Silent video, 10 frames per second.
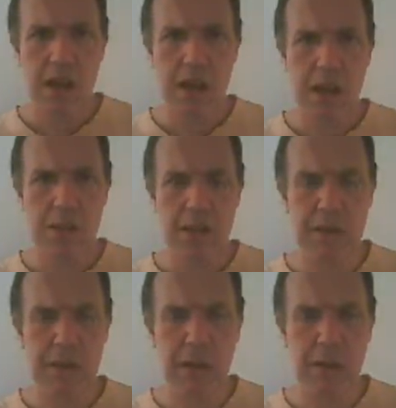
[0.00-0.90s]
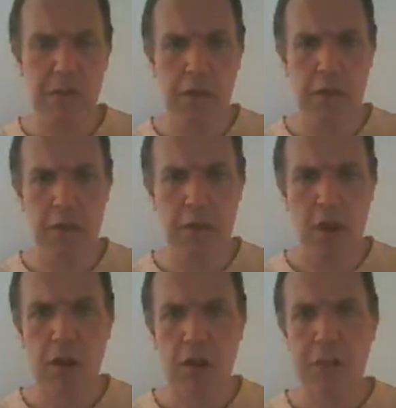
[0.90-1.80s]
The colour of
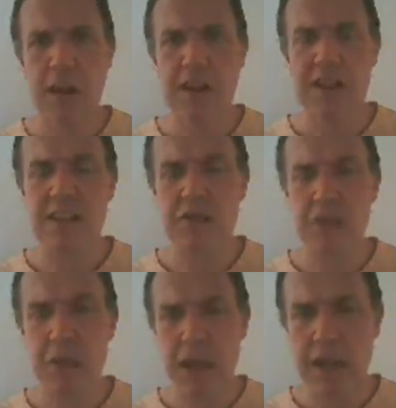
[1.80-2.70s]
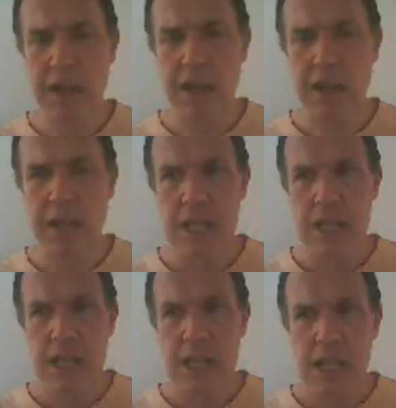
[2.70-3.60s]
Hokmah is grey.
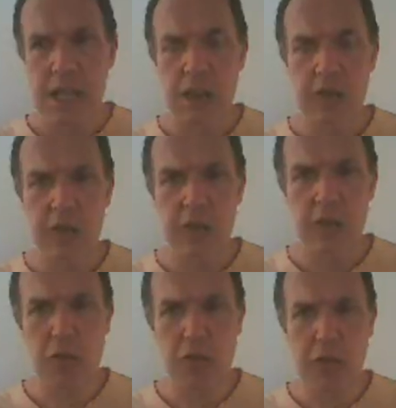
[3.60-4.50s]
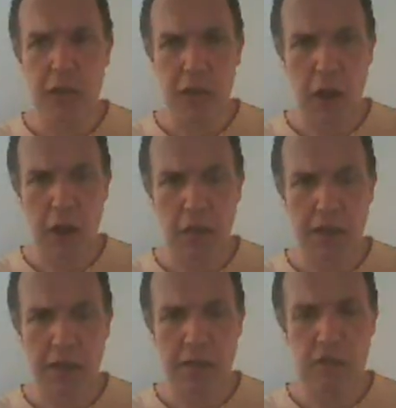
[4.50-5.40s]
If you're
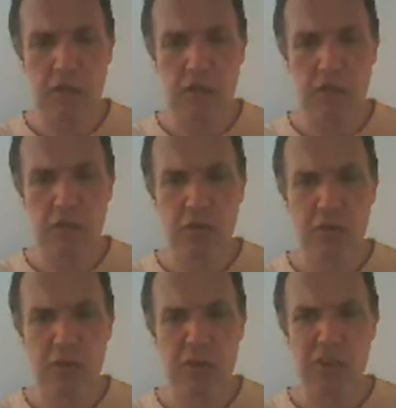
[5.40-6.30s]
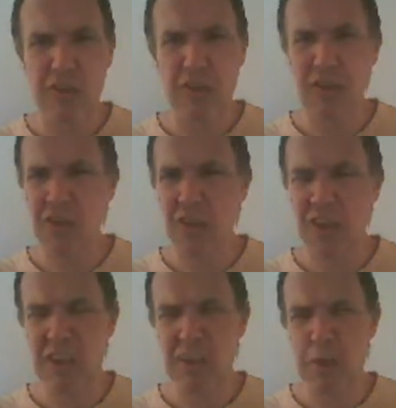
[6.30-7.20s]
going to use
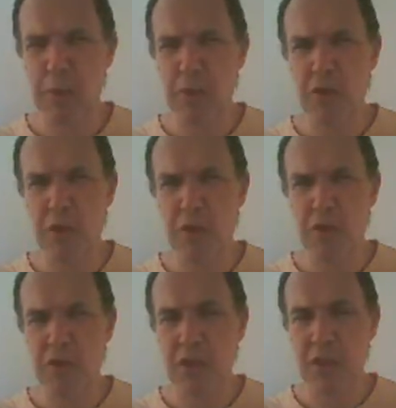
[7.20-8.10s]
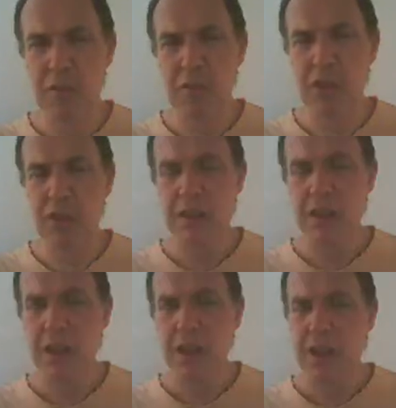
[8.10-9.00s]
like a tablecloth or something,
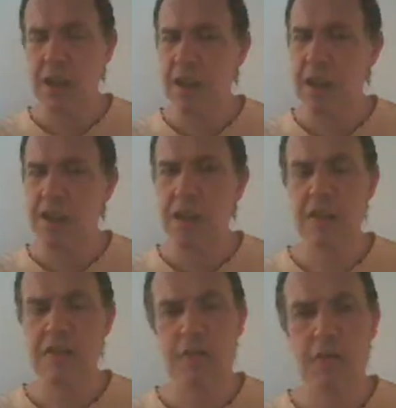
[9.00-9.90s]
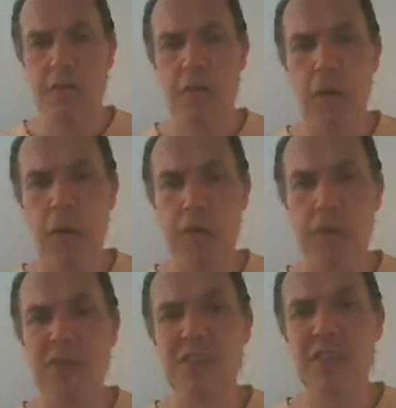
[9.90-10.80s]
natural
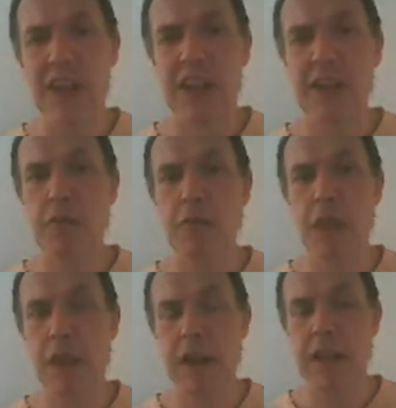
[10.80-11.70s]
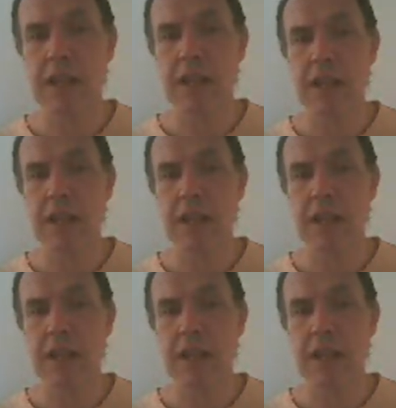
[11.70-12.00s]
fibres and grey.